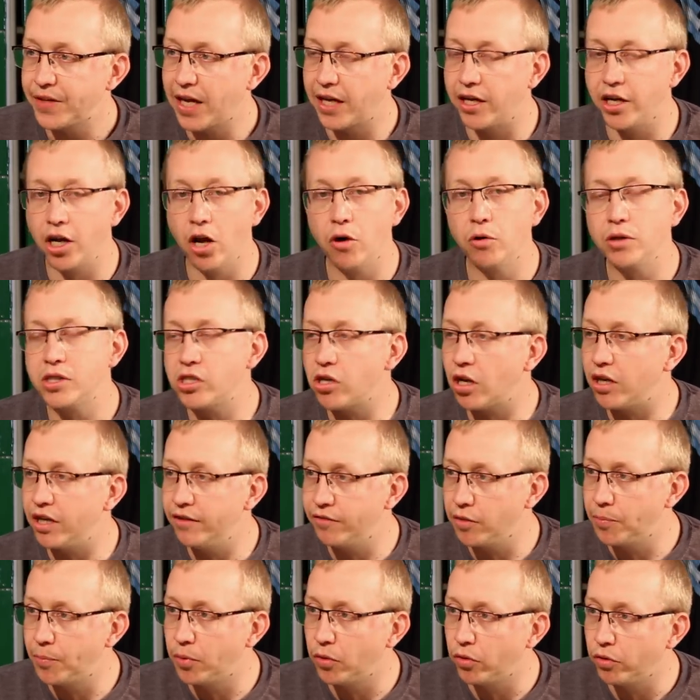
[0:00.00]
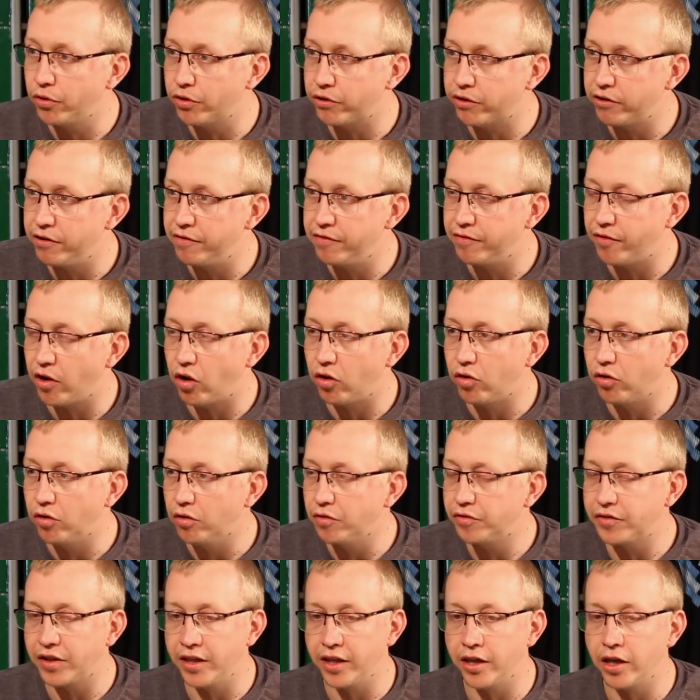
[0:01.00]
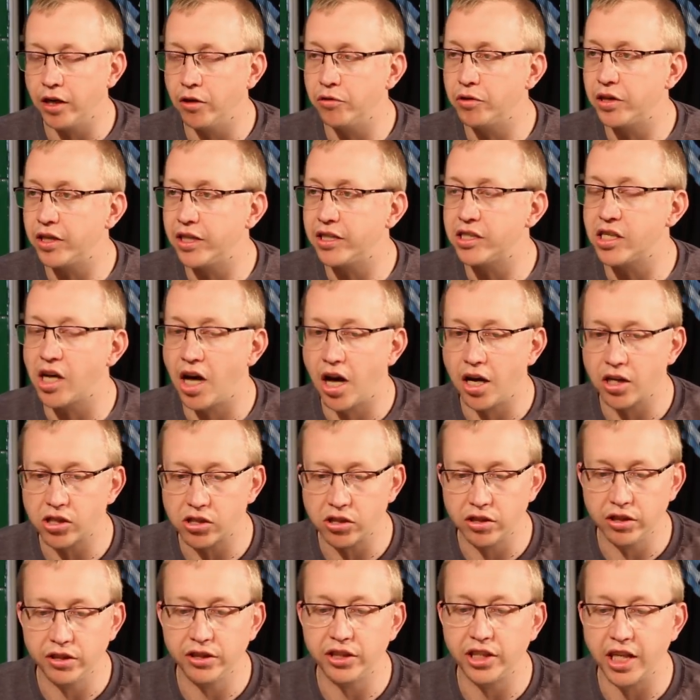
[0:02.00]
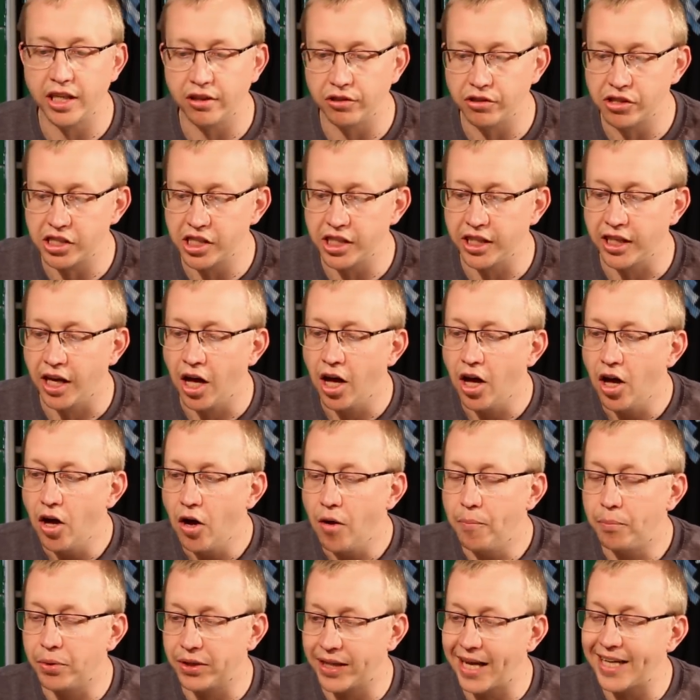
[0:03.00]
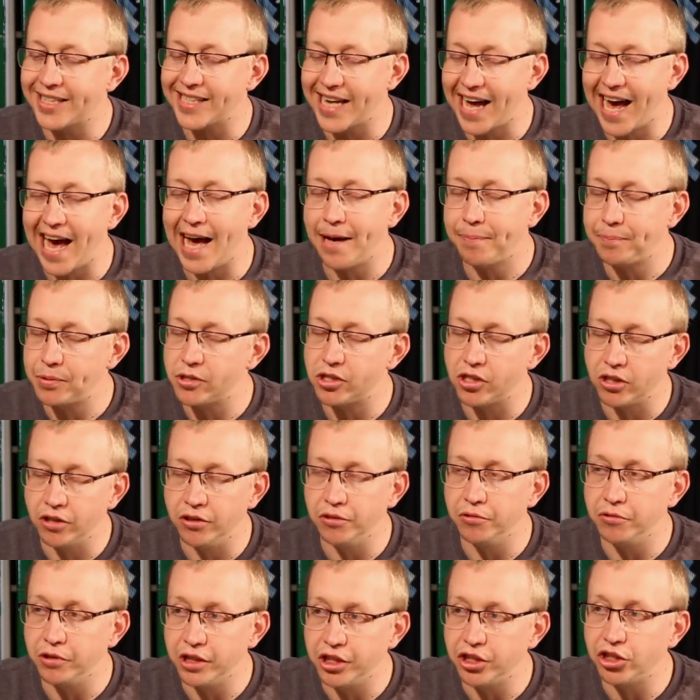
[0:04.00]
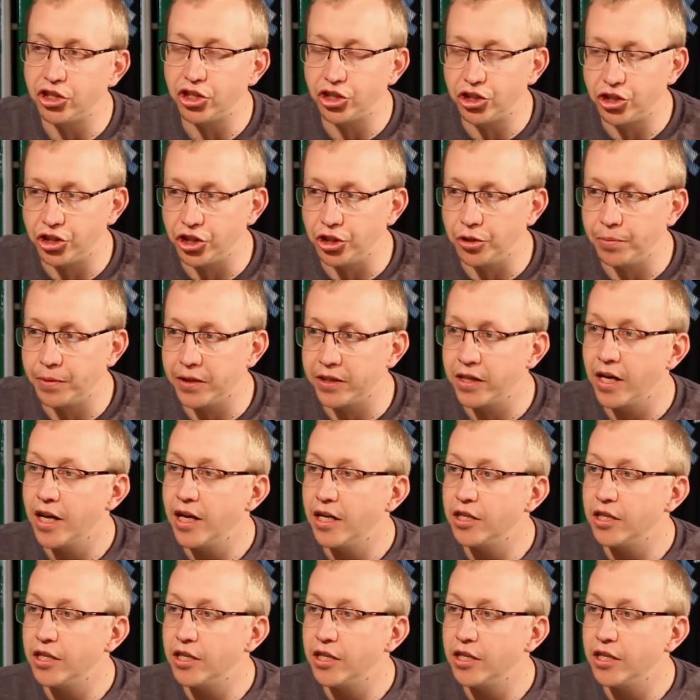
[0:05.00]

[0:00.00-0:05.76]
And I know it's not Liverpool that are involved, and I know that it's Arsenal and Chelsea, but that's absolutely stupid.